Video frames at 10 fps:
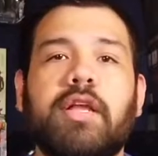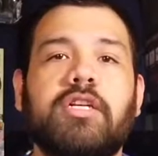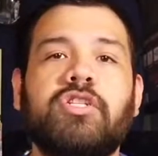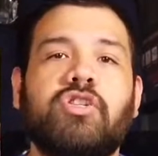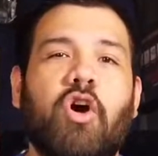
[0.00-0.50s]
the
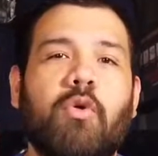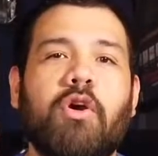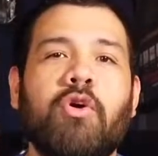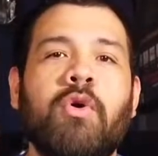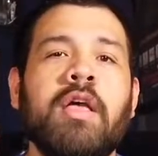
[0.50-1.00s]

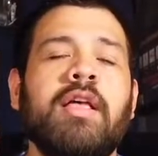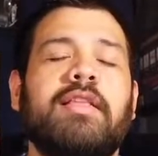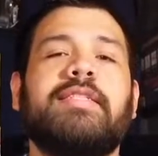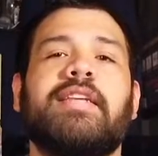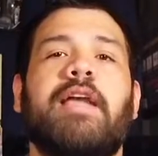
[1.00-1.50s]
Starro
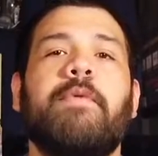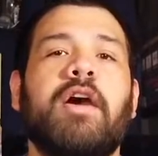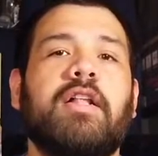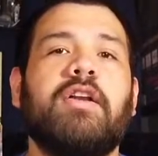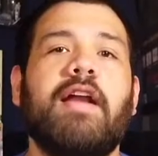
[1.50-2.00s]
the same
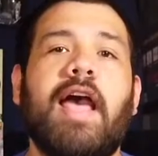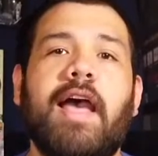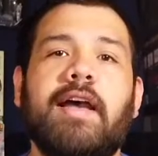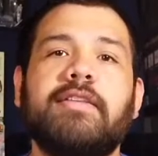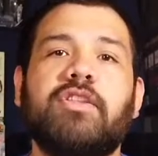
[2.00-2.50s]
color
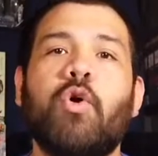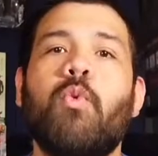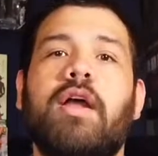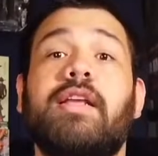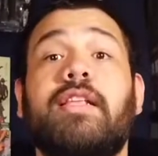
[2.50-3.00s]
as the
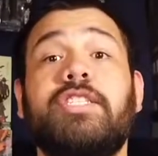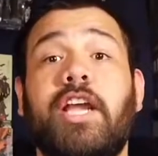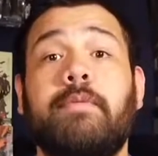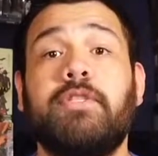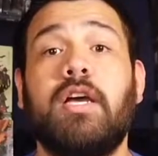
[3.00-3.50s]
one in the
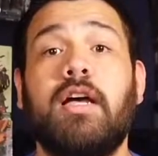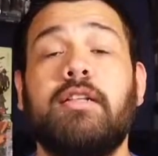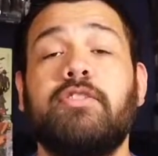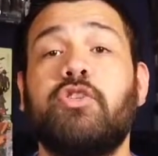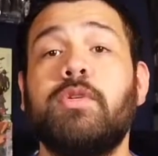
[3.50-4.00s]
James
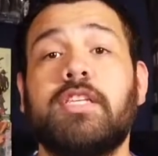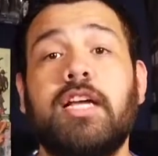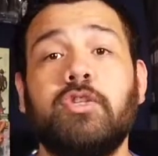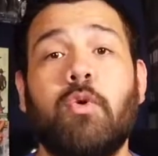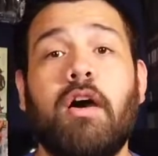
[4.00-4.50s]
Gunn Suicide
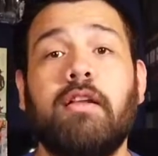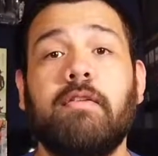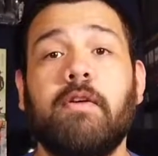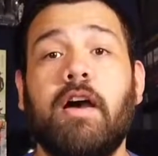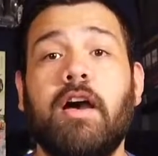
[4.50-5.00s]
Squad
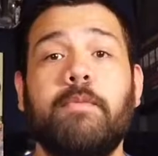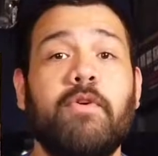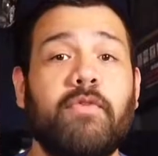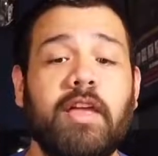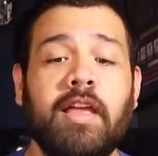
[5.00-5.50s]

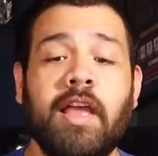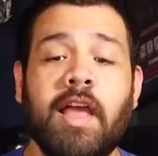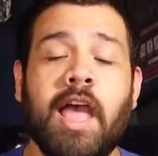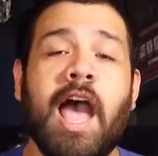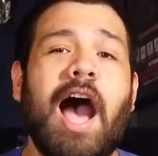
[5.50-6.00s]
movie,
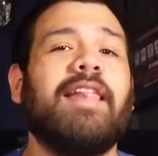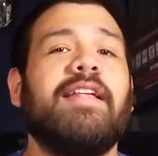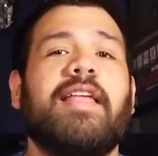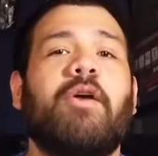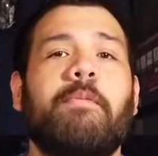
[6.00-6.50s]
I
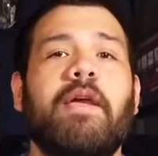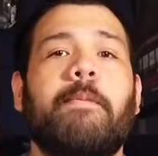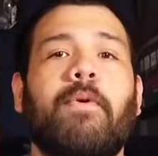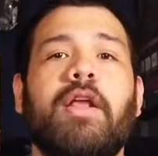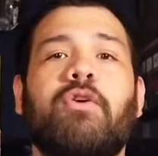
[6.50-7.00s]
think that would be a
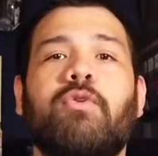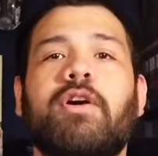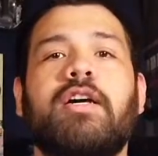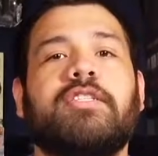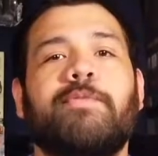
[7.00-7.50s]
pretty cool
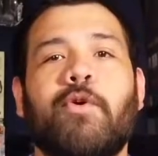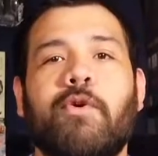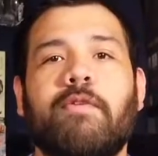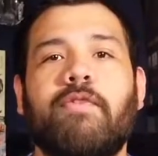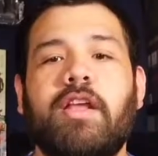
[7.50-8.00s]
custom
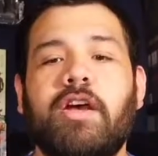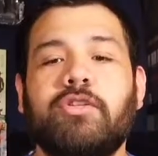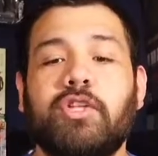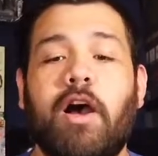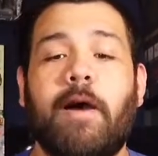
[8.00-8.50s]
corner video.
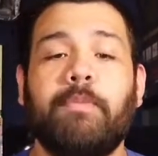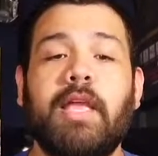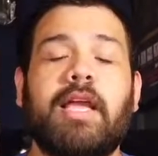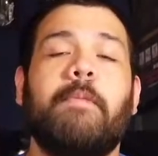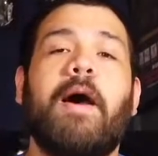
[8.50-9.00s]
So I'm
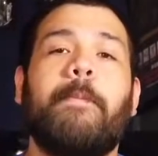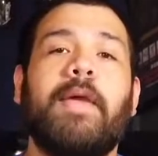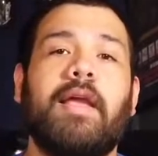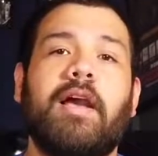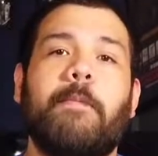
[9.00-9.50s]
thinking about
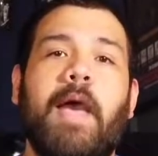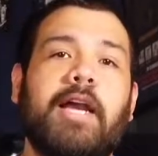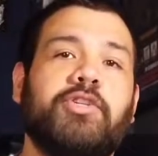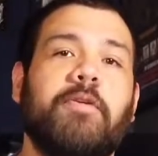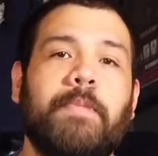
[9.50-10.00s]
picking up
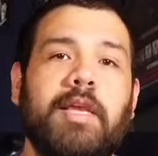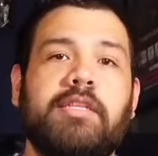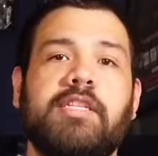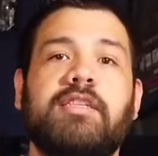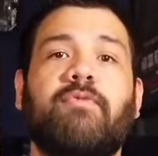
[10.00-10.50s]
extra
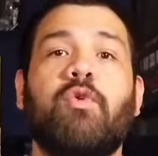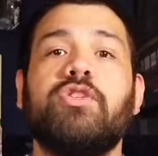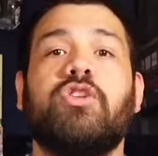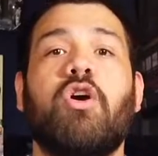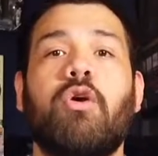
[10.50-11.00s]
pieces for
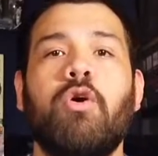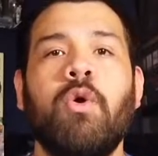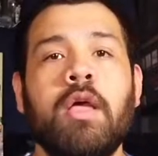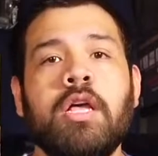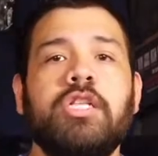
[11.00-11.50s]
Starro
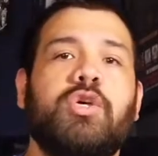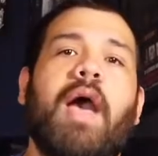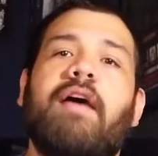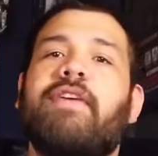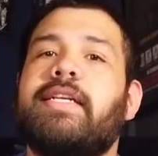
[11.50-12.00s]
to
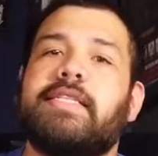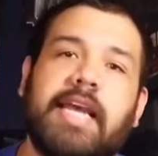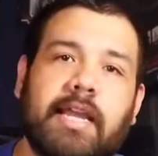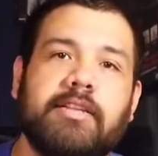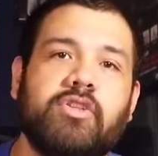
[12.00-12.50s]
have a
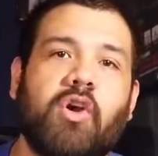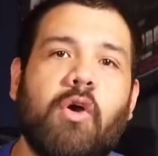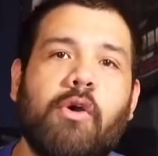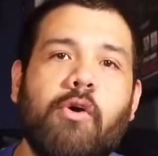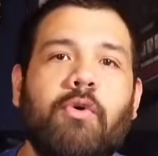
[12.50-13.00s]
second
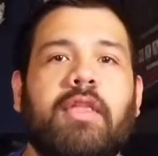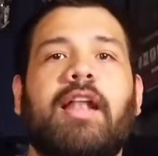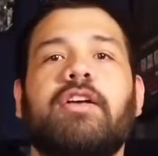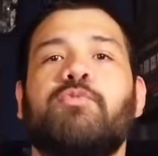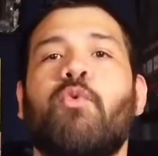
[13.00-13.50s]
Starro that
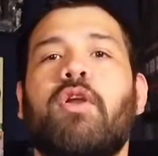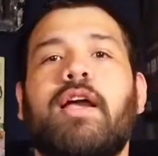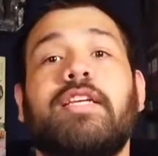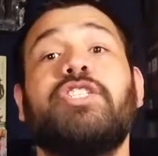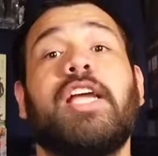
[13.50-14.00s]
looks more like
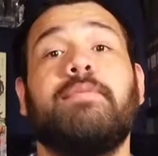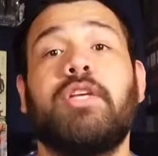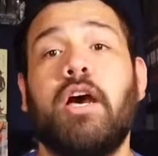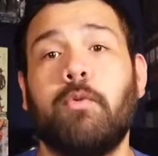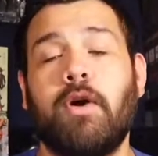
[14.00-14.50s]
the James
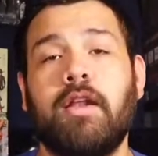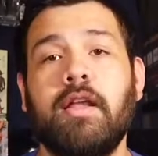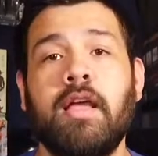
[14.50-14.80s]
Gunn one.